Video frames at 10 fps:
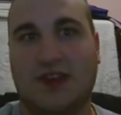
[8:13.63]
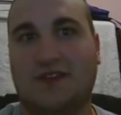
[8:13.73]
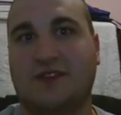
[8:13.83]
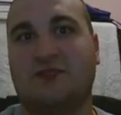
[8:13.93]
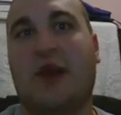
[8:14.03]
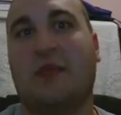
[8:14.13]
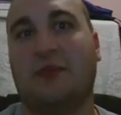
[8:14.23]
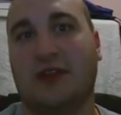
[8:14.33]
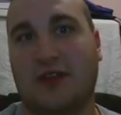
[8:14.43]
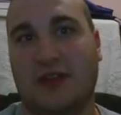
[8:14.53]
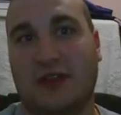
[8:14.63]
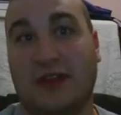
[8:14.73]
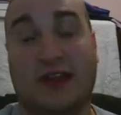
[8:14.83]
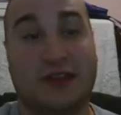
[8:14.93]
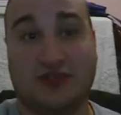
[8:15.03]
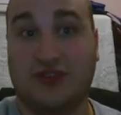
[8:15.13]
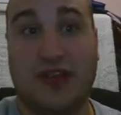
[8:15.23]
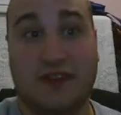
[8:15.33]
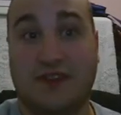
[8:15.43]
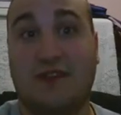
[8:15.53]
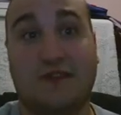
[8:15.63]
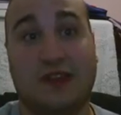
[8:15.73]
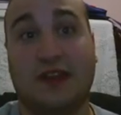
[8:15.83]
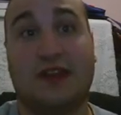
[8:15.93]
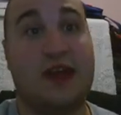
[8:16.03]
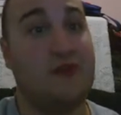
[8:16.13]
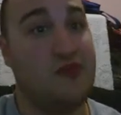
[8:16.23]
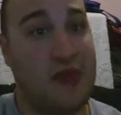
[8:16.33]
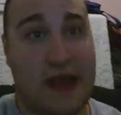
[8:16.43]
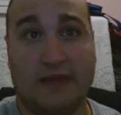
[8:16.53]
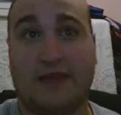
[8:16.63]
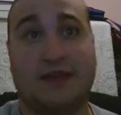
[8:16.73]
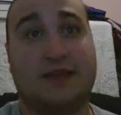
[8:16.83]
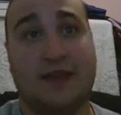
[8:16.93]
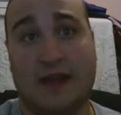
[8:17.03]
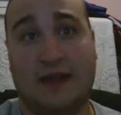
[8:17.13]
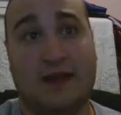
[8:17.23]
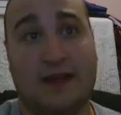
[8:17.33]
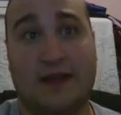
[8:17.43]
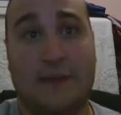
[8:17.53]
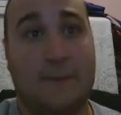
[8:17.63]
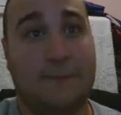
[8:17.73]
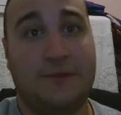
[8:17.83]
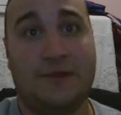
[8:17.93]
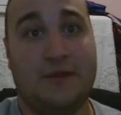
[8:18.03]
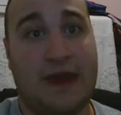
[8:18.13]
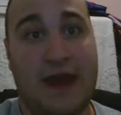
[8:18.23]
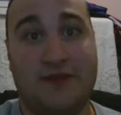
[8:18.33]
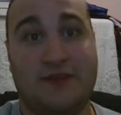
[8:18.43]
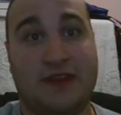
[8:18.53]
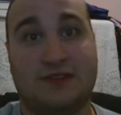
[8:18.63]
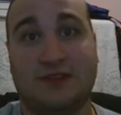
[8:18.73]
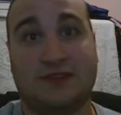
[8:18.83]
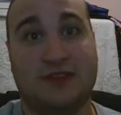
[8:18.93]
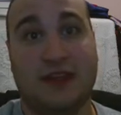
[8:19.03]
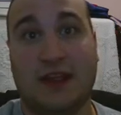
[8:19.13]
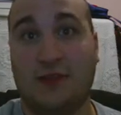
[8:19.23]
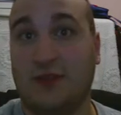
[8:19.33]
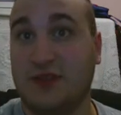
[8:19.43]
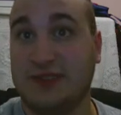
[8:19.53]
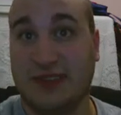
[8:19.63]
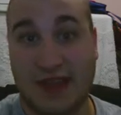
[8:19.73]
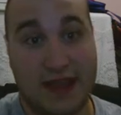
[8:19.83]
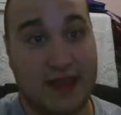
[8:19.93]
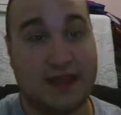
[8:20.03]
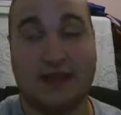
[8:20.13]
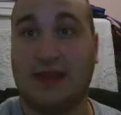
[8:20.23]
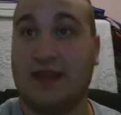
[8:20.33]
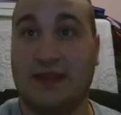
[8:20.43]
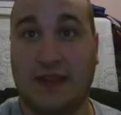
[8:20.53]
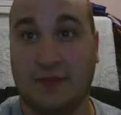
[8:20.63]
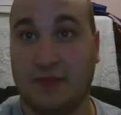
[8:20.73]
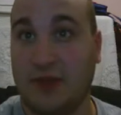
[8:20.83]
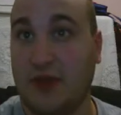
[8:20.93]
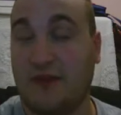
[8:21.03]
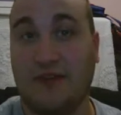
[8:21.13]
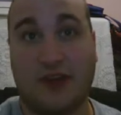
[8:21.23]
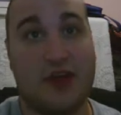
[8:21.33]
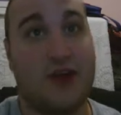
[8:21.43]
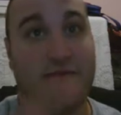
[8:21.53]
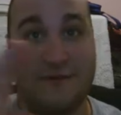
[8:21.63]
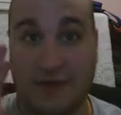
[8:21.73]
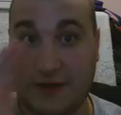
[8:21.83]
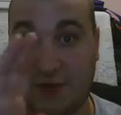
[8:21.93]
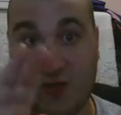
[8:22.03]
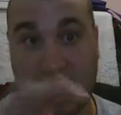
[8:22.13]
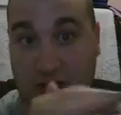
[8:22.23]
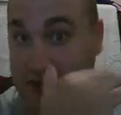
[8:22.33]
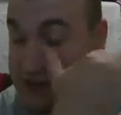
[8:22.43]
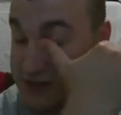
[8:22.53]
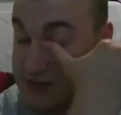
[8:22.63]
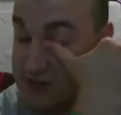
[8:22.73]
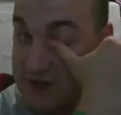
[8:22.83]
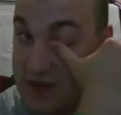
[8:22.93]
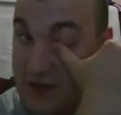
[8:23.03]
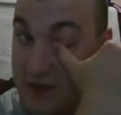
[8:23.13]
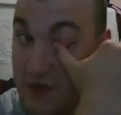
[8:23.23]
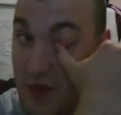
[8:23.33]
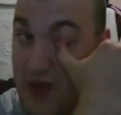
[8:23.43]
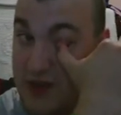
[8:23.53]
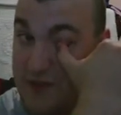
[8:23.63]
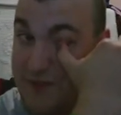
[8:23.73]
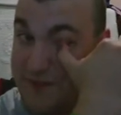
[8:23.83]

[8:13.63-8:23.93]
of his popularity and his creativity. And that, I think, yeah, you know that they just they let him do his thing and, and let him be off the cuff, and it worked. It just it really worked.